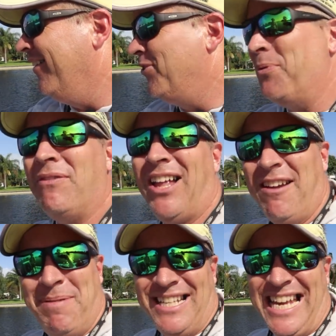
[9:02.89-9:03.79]
So we have
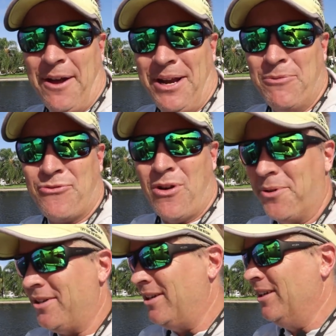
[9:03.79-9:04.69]
live baits out and we're
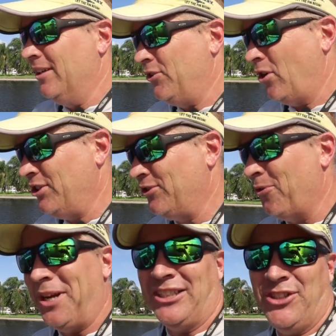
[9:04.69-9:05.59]
throwing, Darcy's
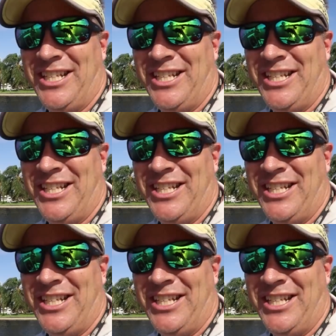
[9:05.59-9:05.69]
throwing actually a